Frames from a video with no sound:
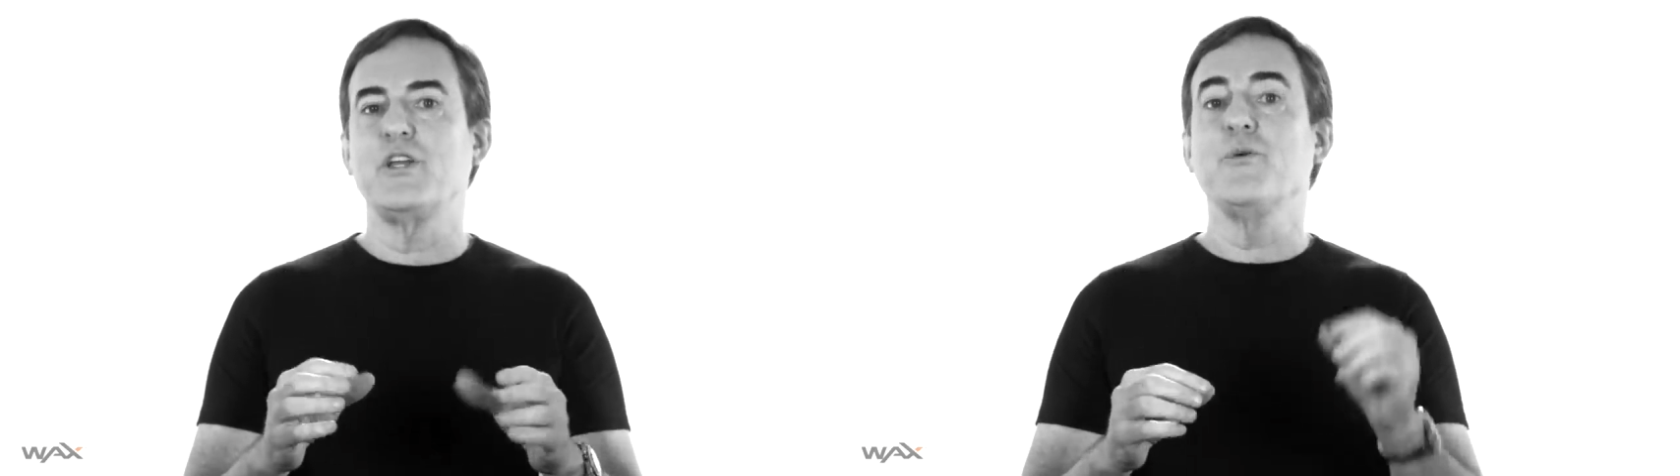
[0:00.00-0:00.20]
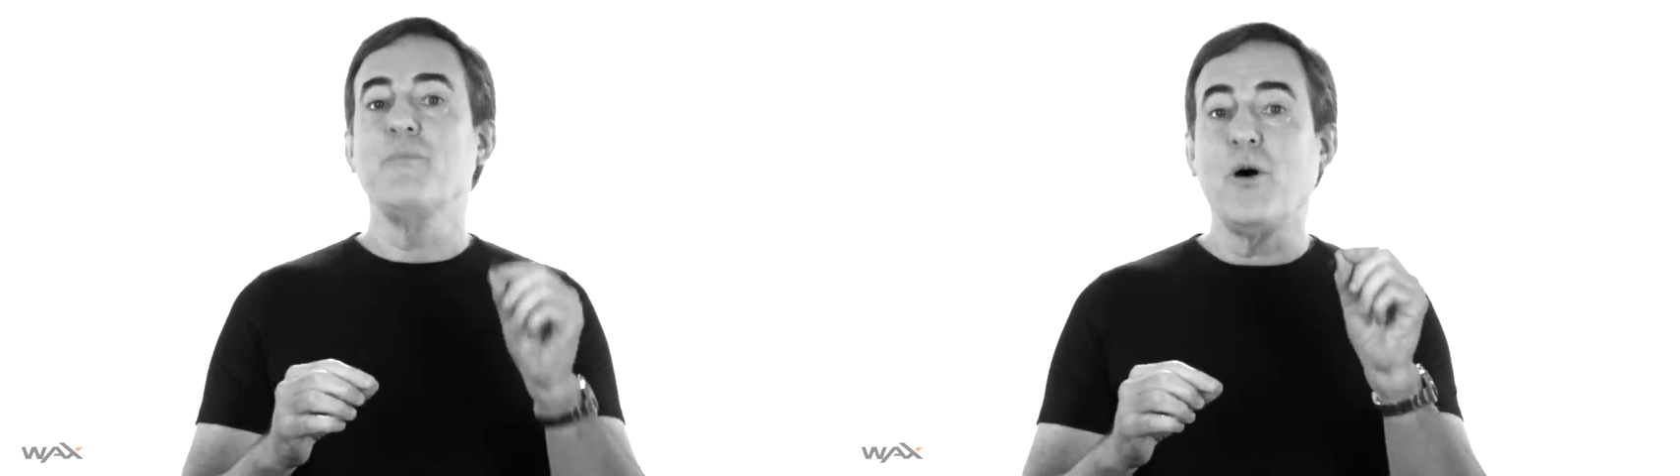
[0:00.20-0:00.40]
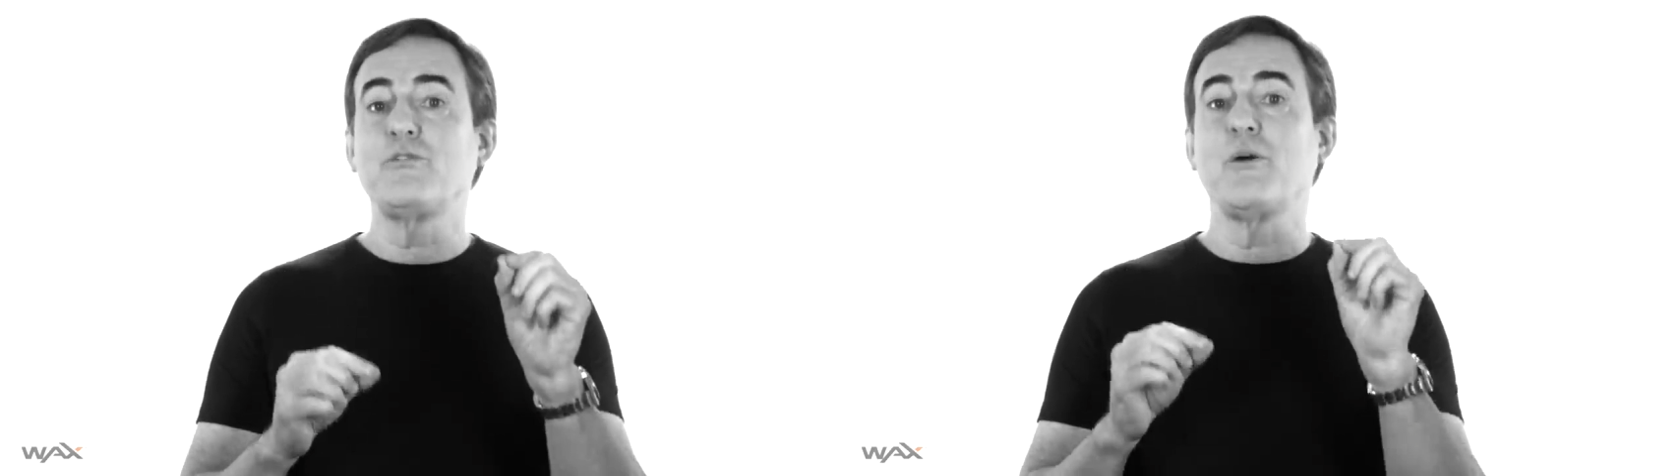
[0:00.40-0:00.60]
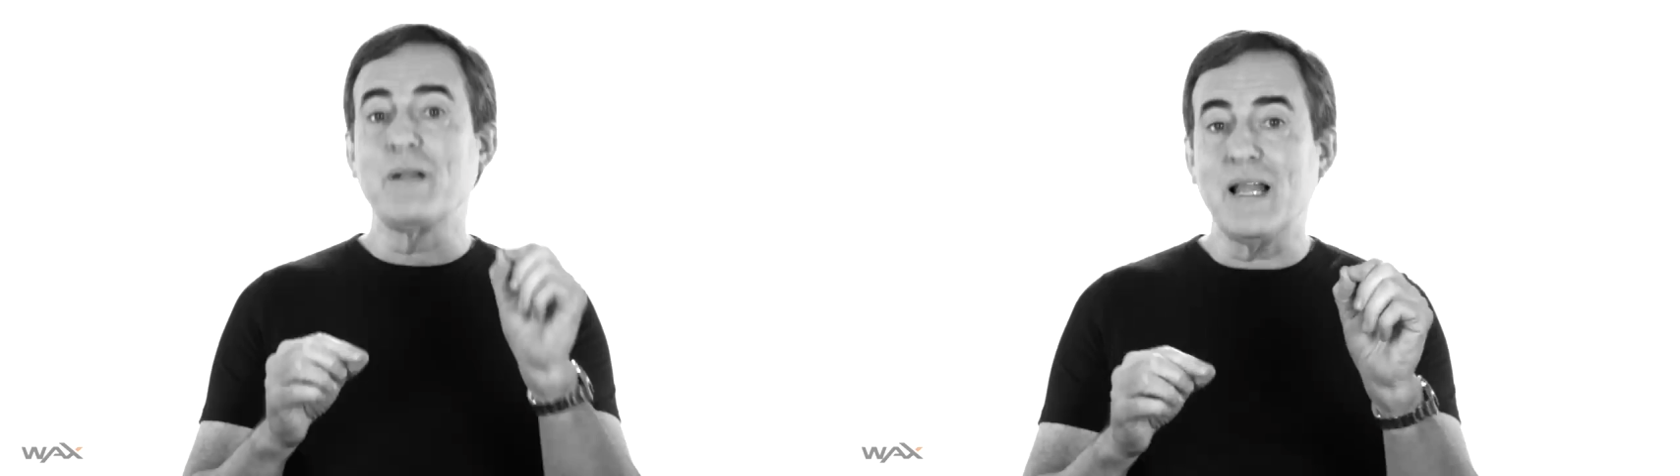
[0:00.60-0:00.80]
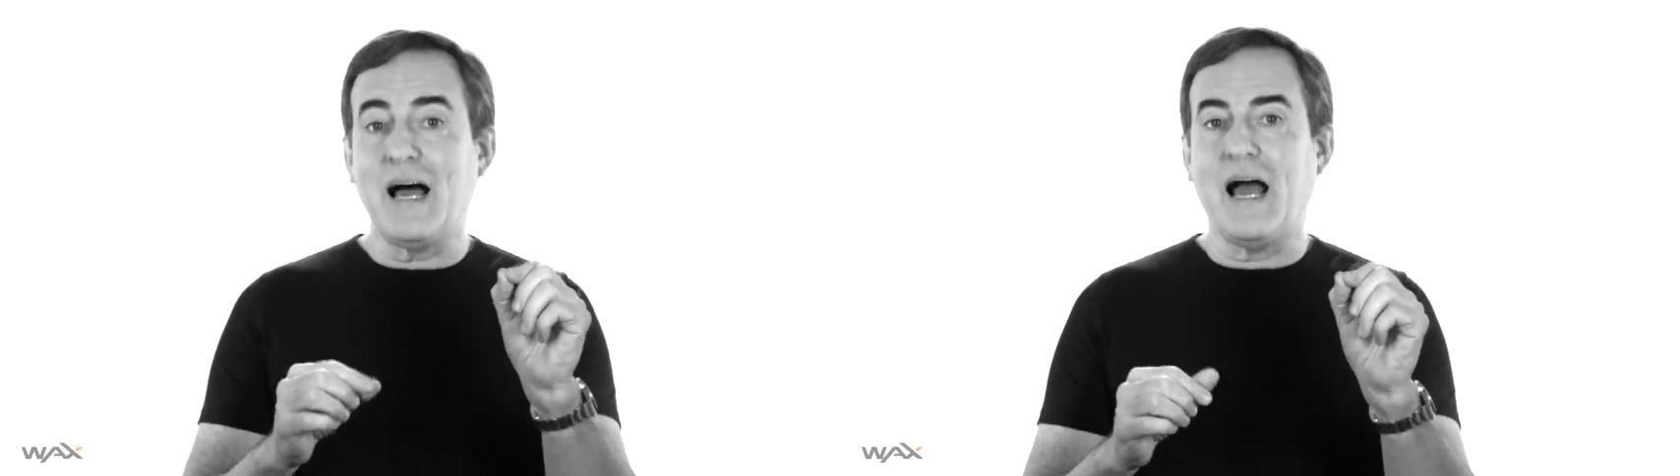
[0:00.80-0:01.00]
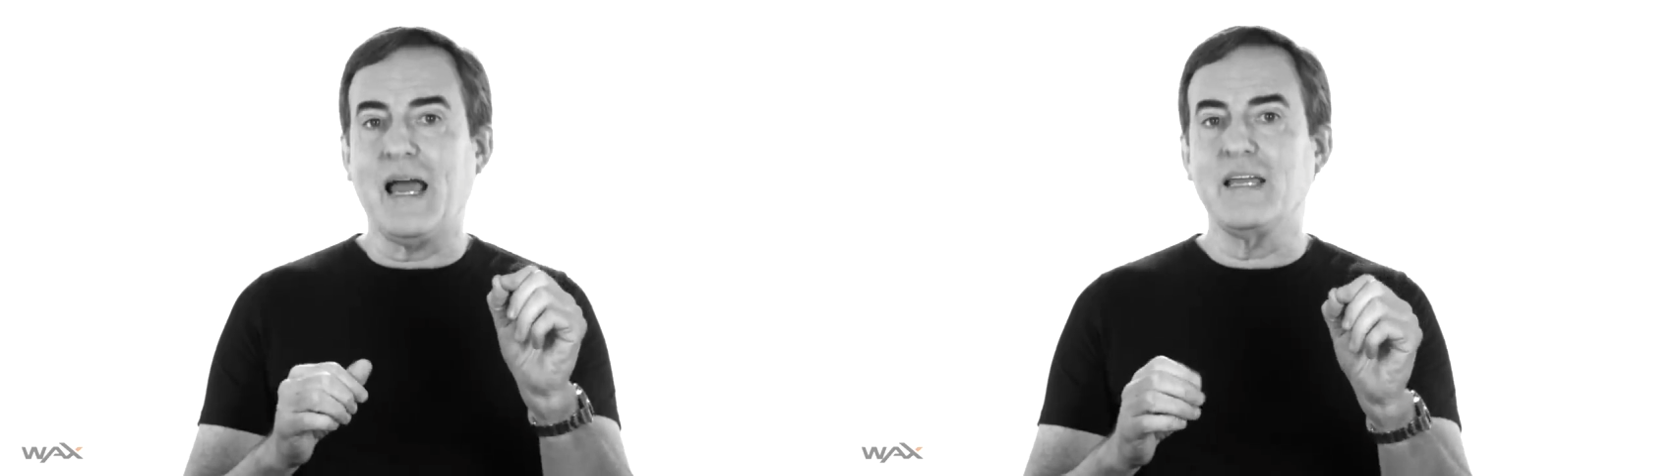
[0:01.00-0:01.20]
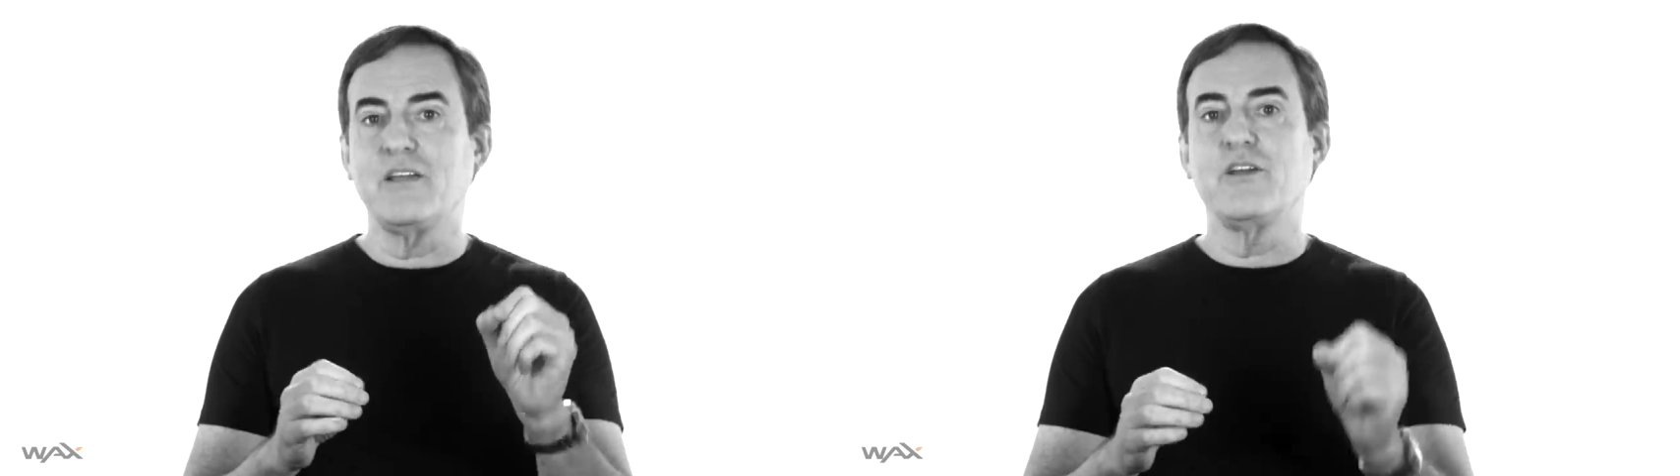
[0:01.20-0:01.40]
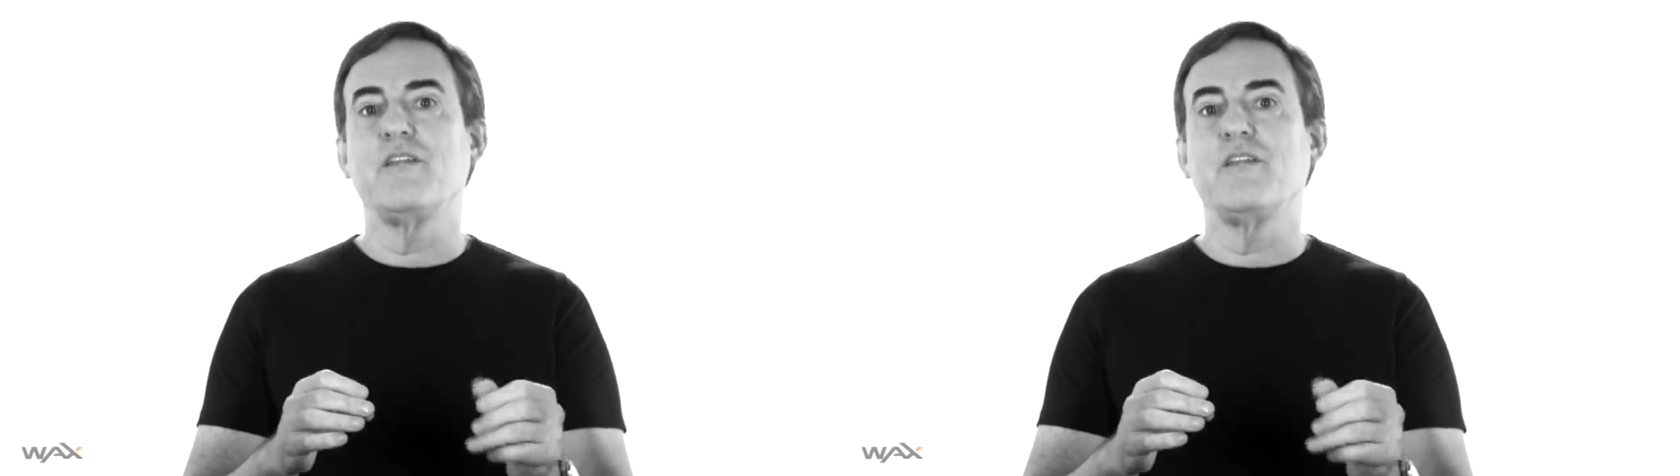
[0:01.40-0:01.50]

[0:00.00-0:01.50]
you multiply